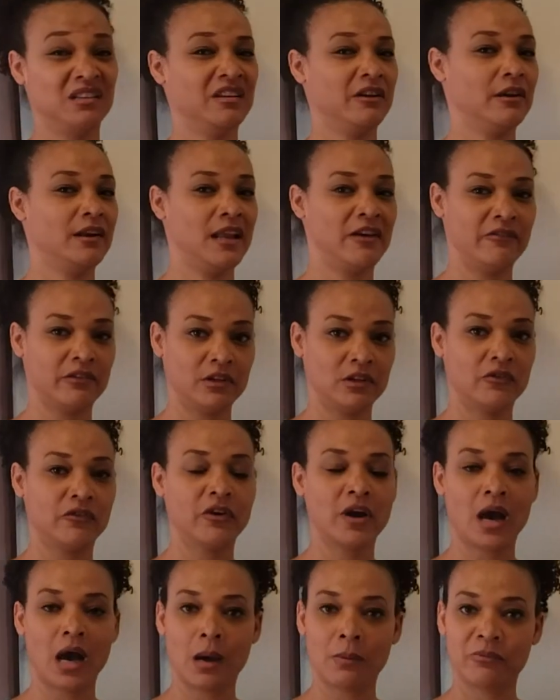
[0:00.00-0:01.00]
their level
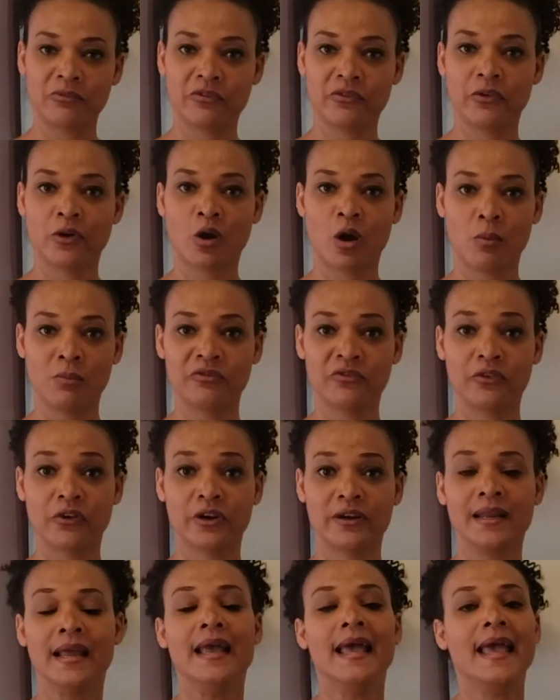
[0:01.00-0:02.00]
of
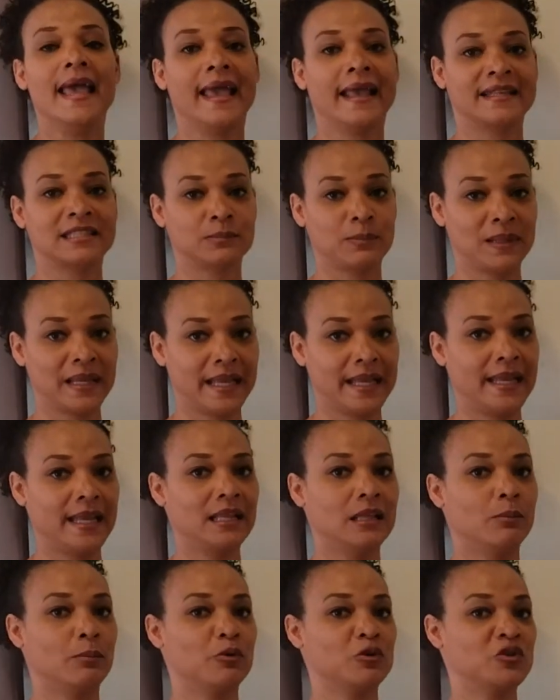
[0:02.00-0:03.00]
comfort, explaining
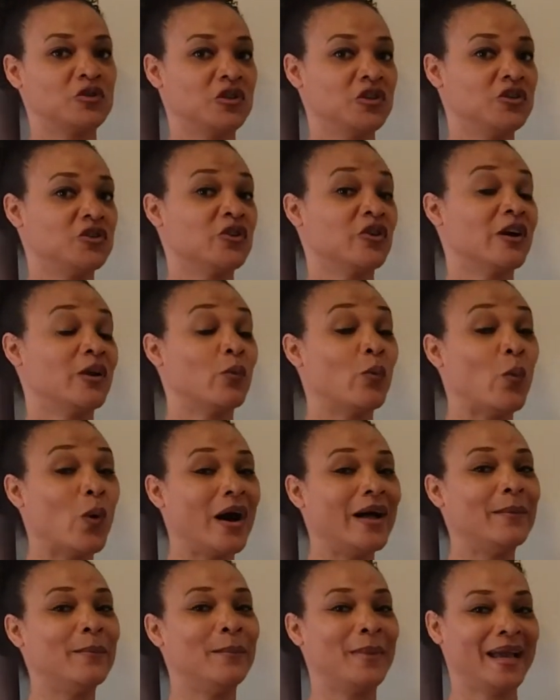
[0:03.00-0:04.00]
the procedure and what
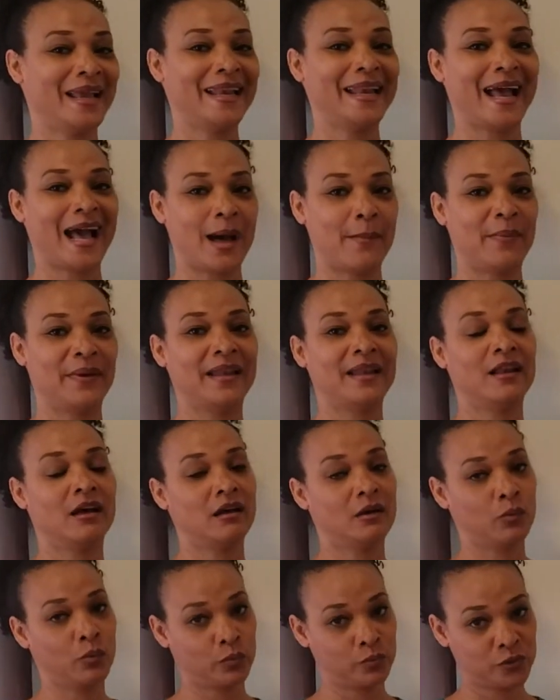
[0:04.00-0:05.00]
might happen
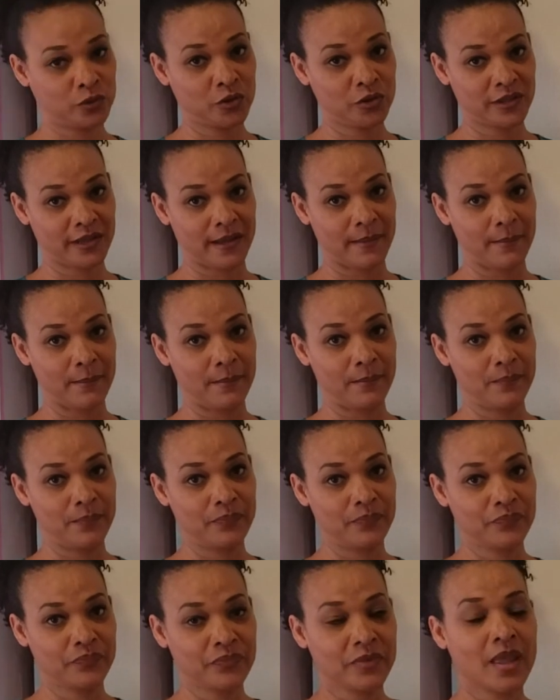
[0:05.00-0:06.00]
to them,
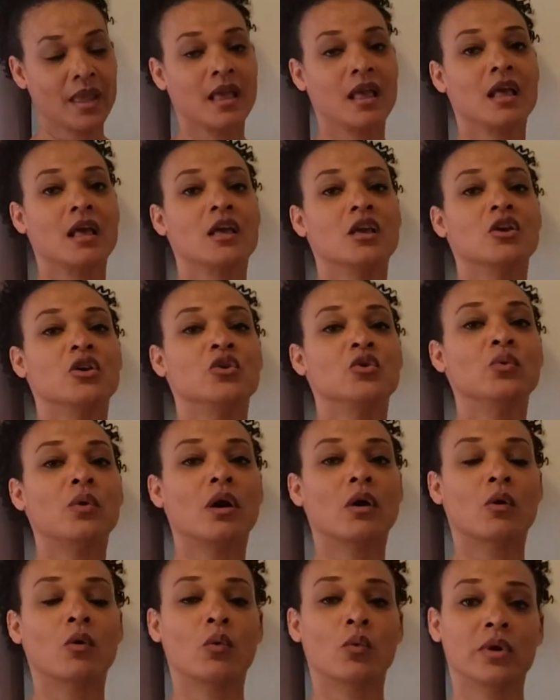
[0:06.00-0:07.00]
you
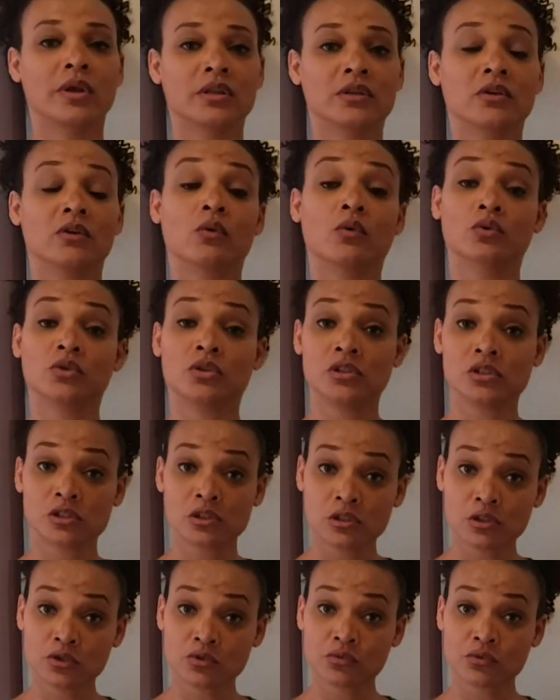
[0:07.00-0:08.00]
are going to go to the
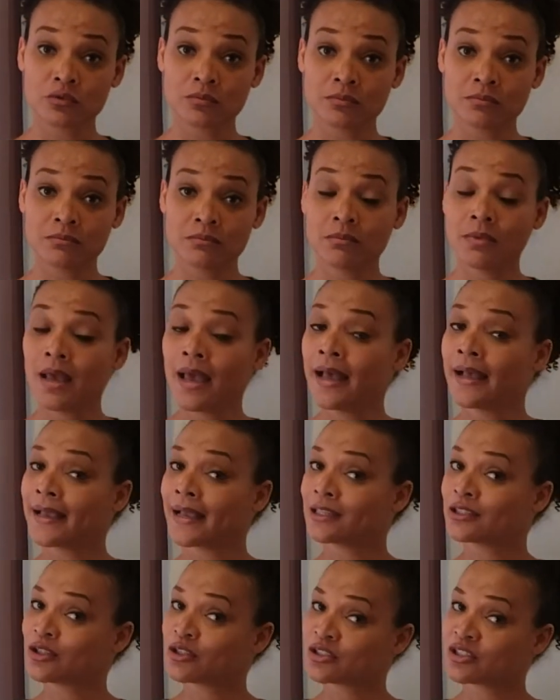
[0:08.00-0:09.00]
slush room and get
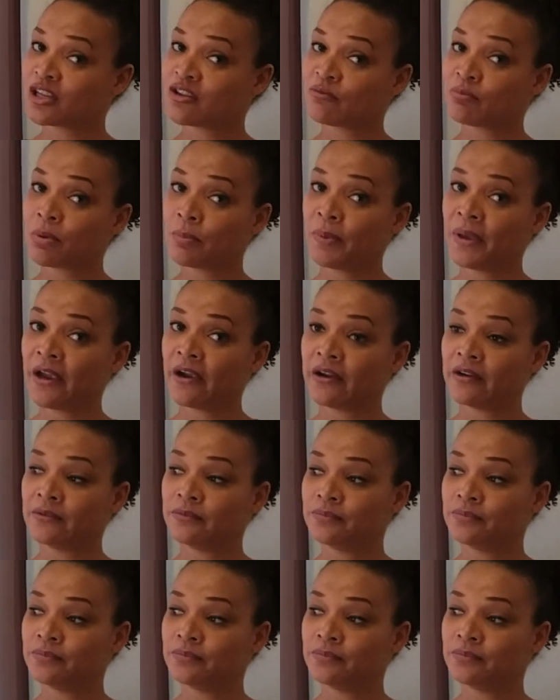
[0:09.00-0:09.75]
yourself prepared.